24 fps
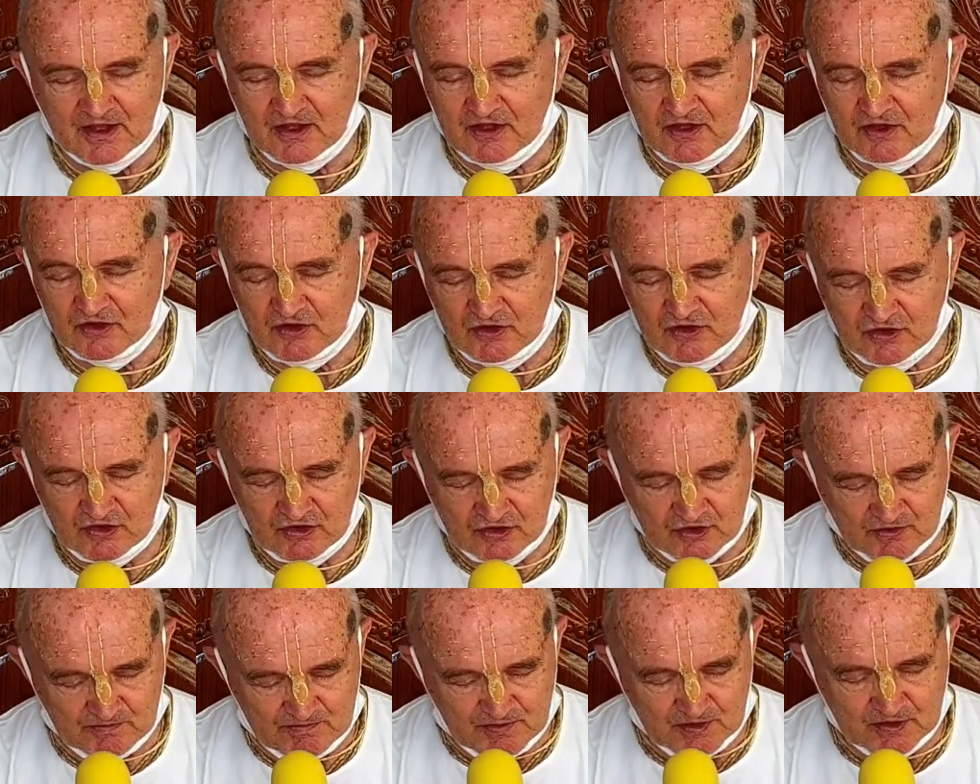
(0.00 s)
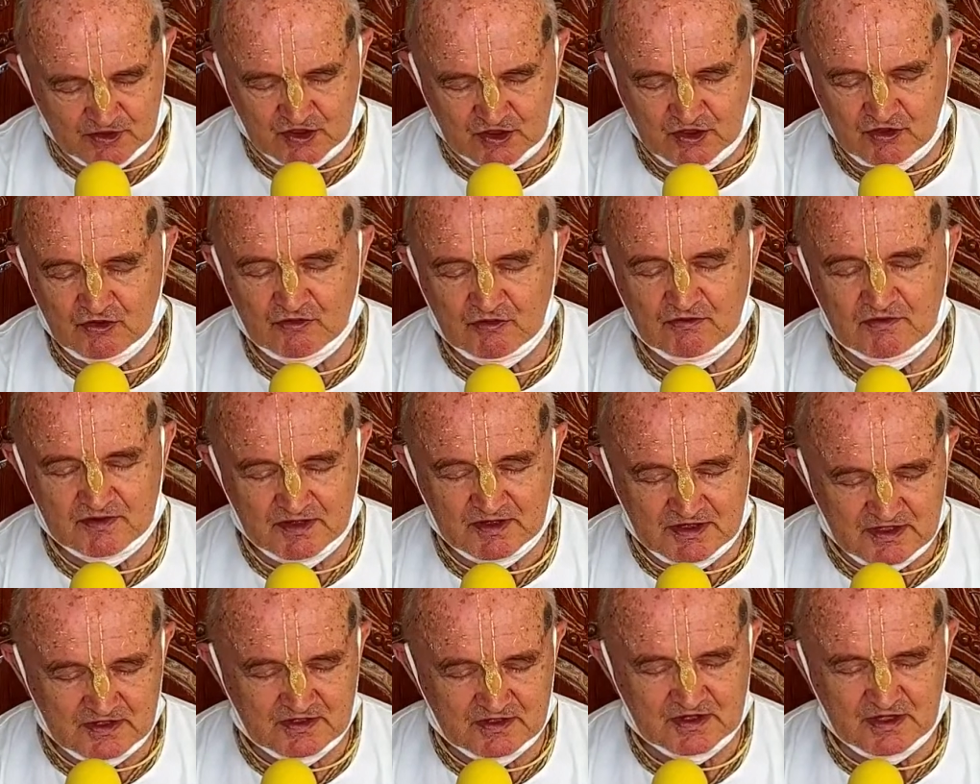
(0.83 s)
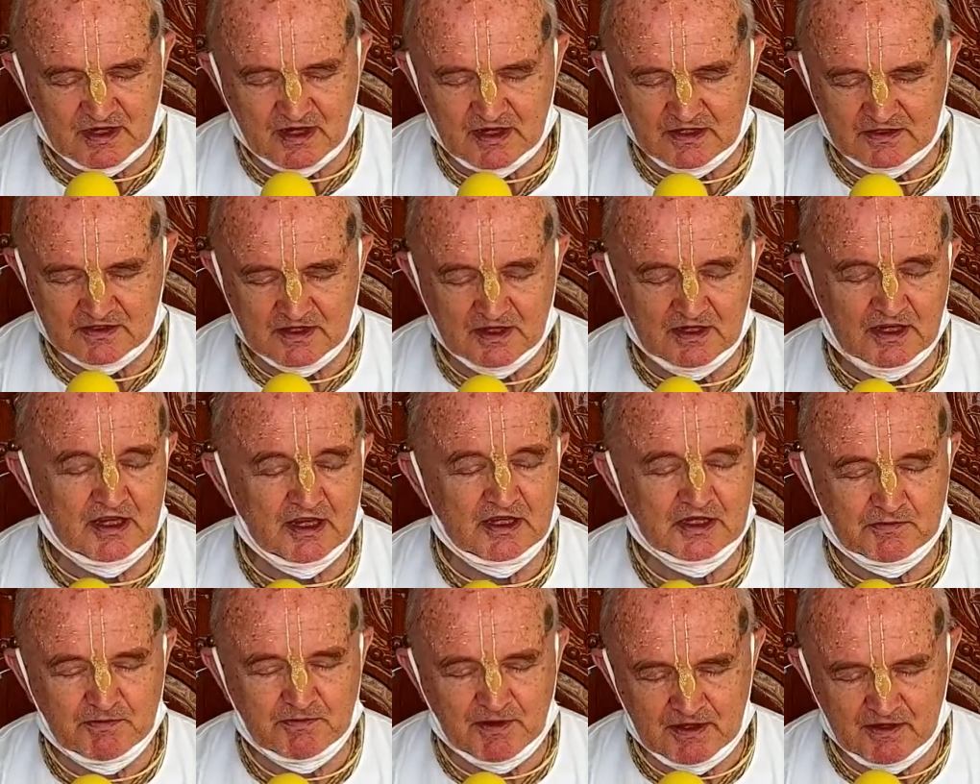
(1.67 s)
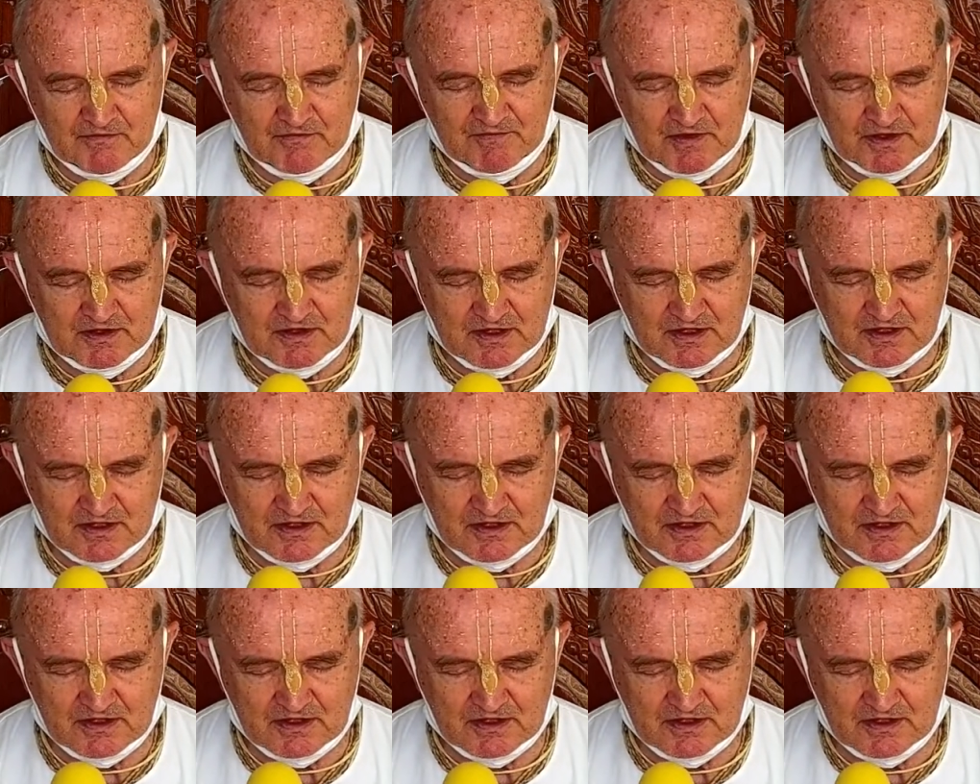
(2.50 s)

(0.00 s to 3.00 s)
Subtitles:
the person who criticized, he is benefited,